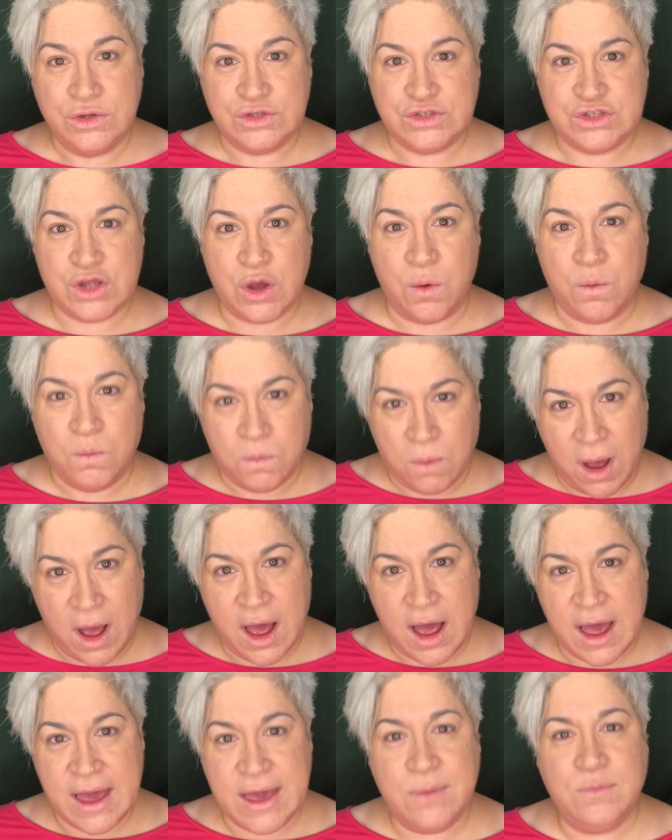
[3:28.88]
So
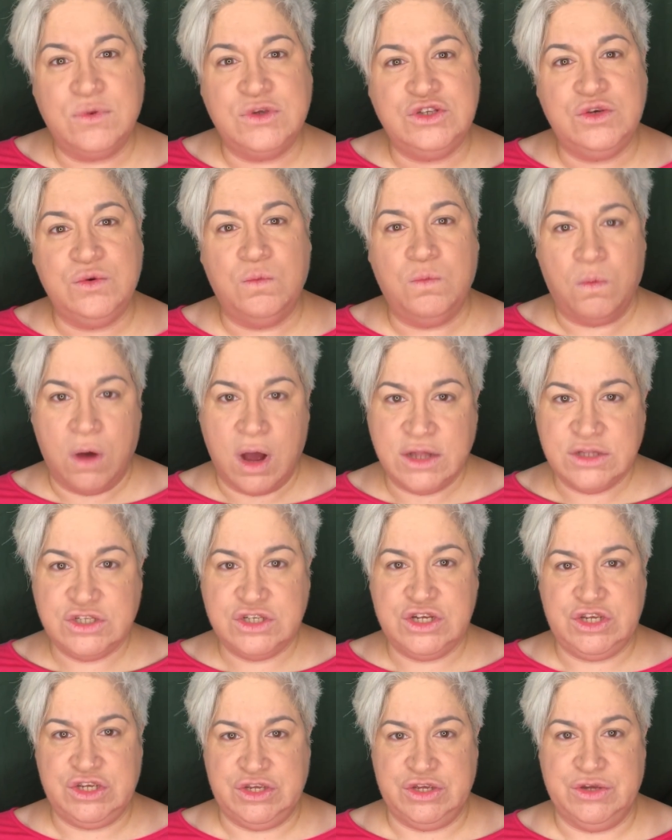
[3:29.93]
why would you want
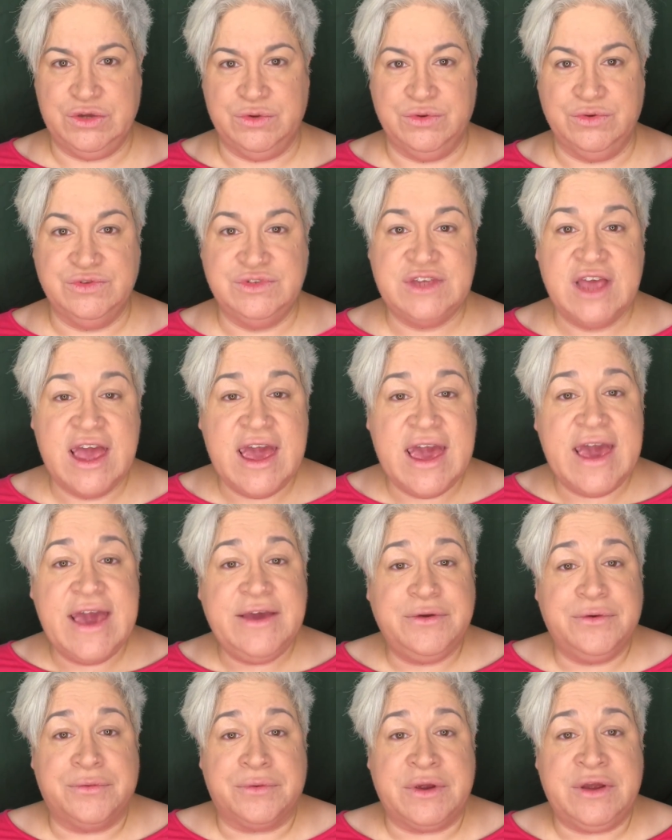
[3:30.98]
to use a
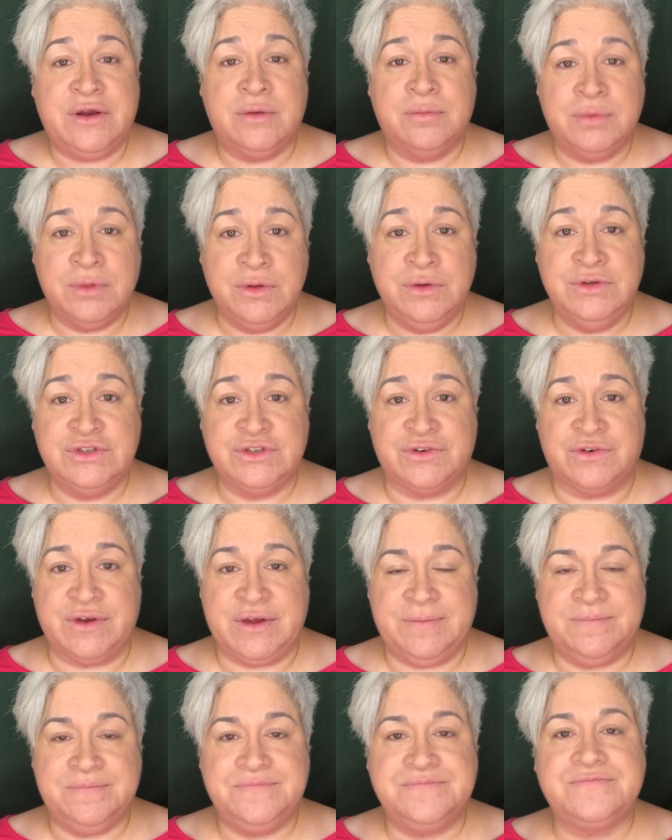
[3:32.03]
green or blue
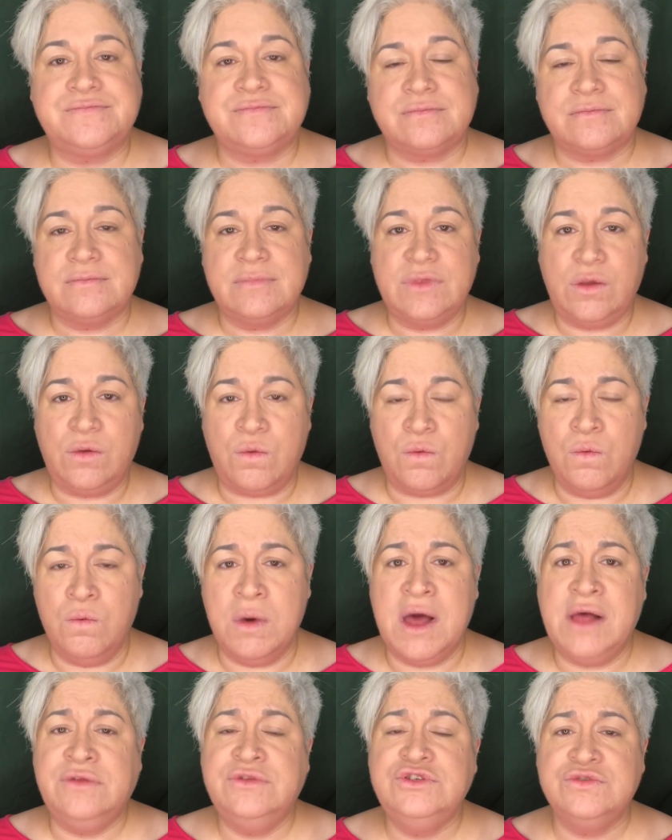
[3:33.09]
screen?
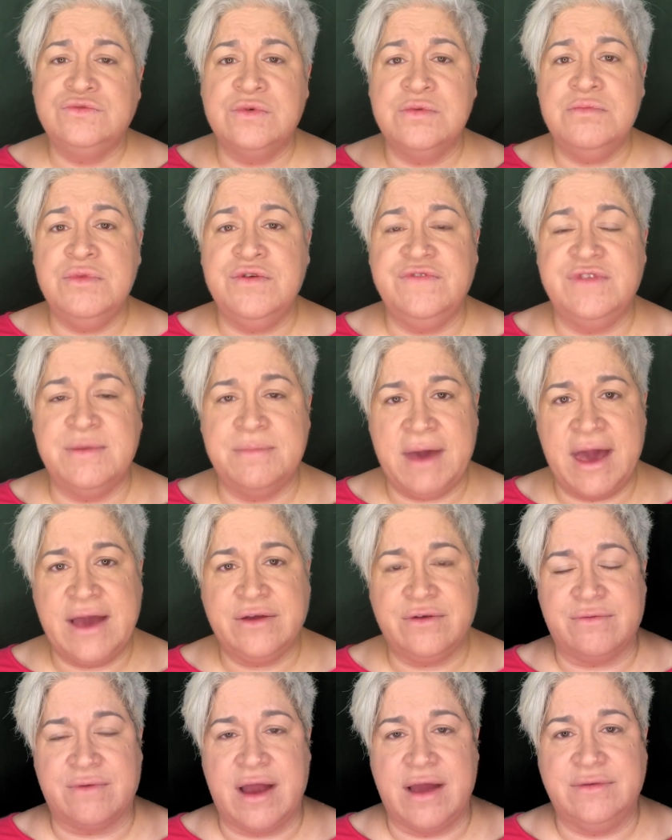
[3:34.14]
Well, to remove the
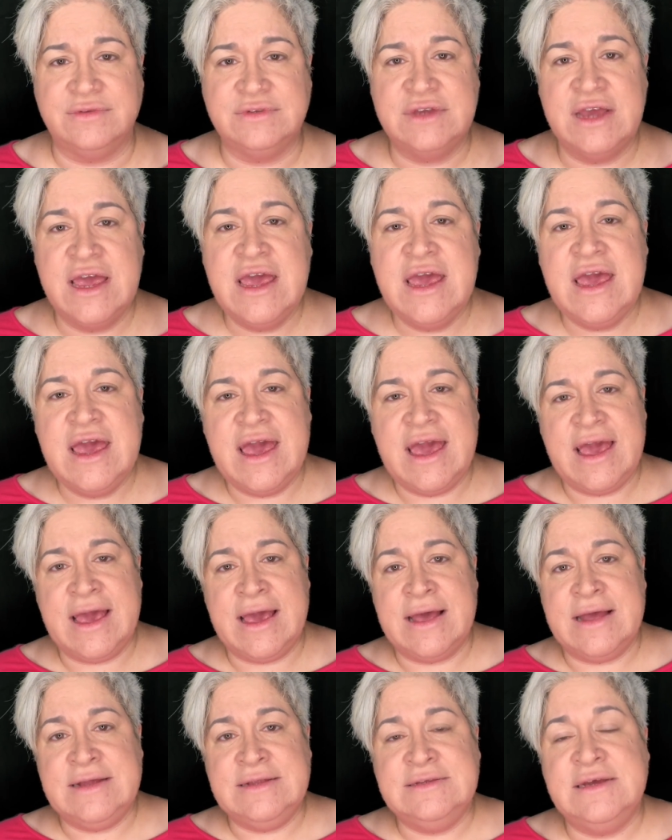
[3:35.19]
background.
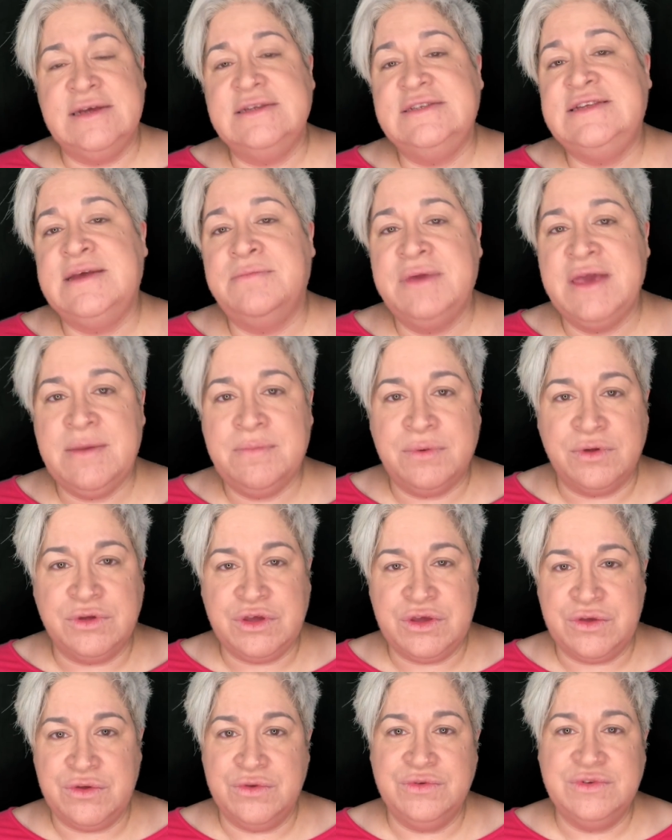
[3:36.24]
And some people
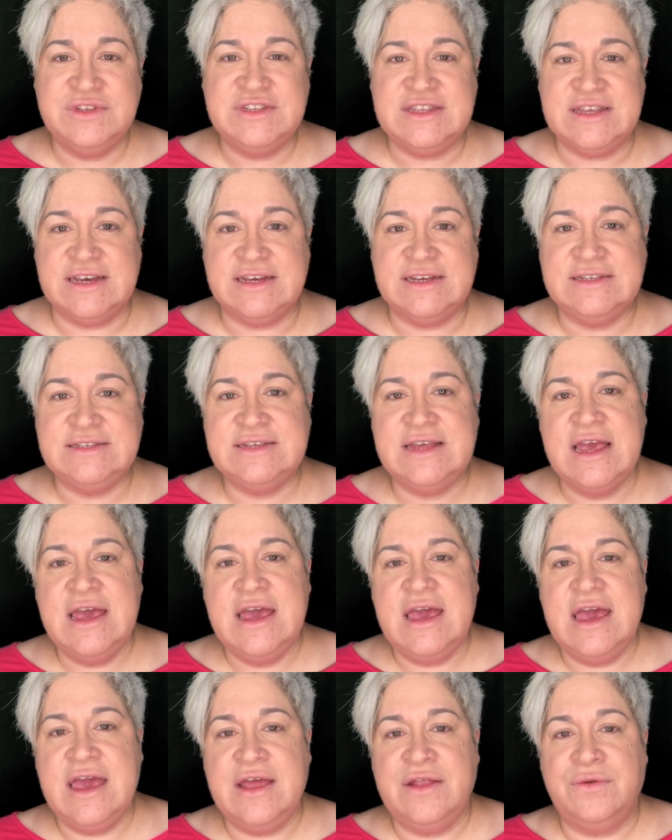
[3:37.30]
use this
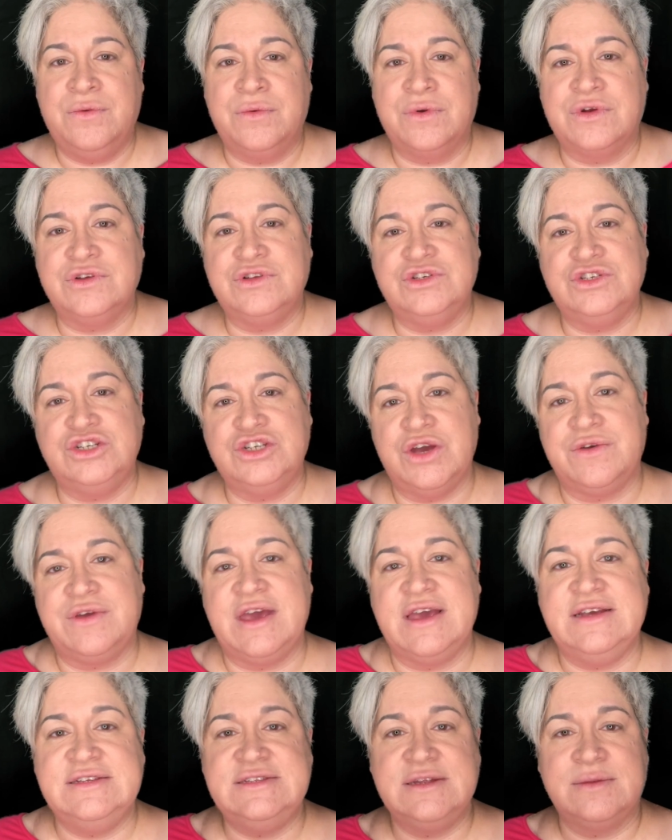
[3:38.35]
in order to
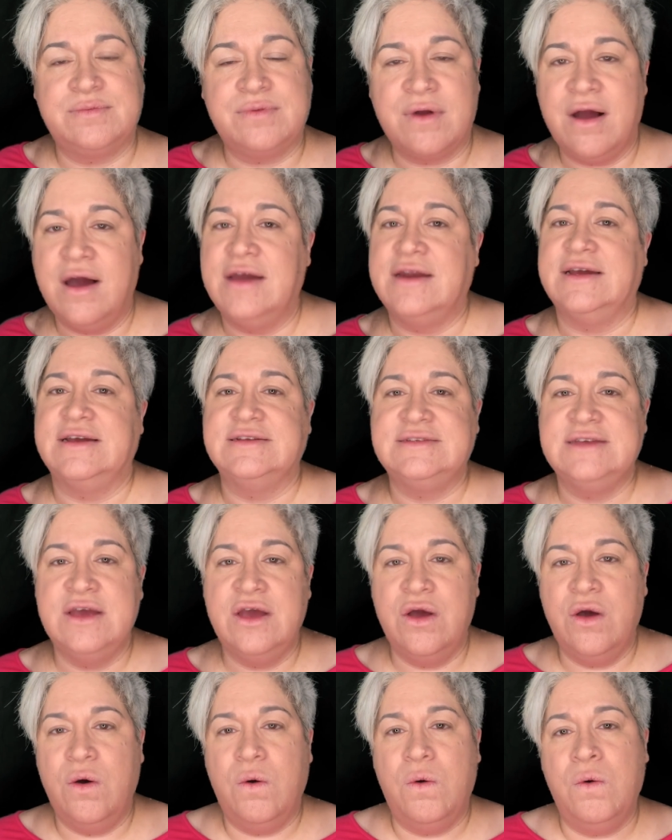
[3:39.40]
showcase their product,
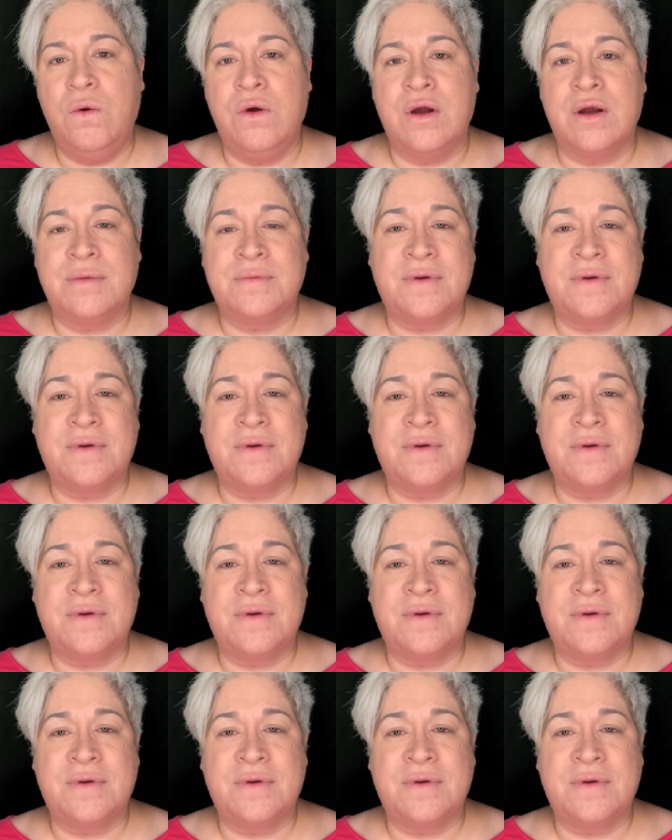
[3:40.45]
or